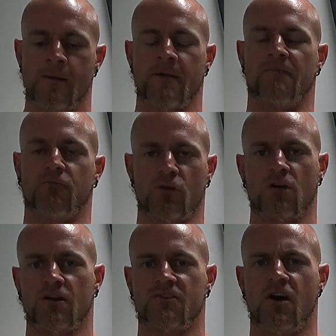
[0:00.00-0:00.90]
if
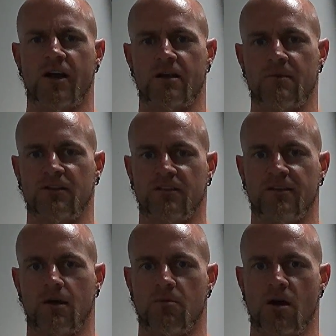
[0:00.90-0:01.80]
we're talking about
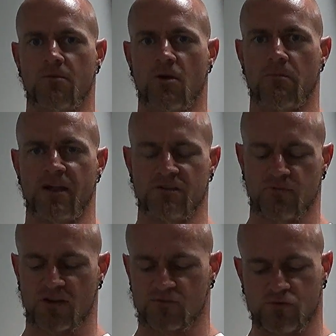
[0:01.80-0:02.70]
the barbell bench
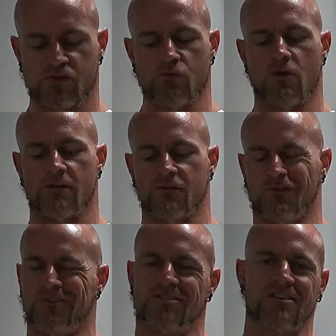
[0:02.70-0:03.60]
press, what you want to do
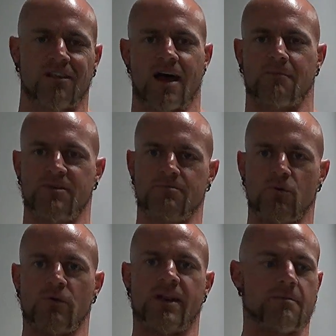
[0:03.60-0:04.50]
is, you see a lot of
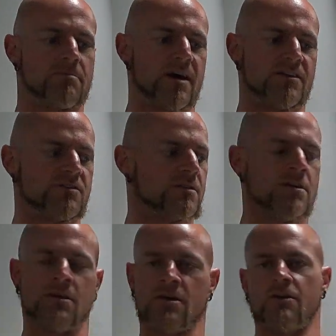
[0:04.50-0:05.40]
people when they bench,
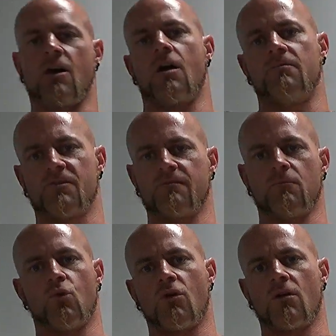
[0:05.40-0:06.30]
their arms are
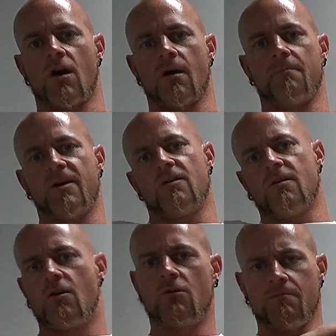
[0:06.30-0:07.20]
more
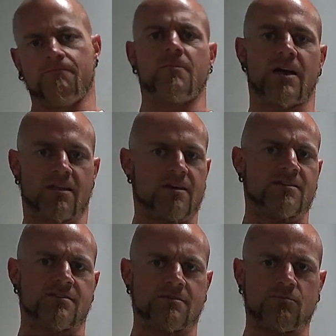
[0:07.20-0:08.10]
parallel like
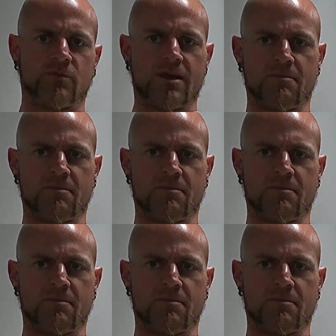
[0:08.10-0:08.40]
this when they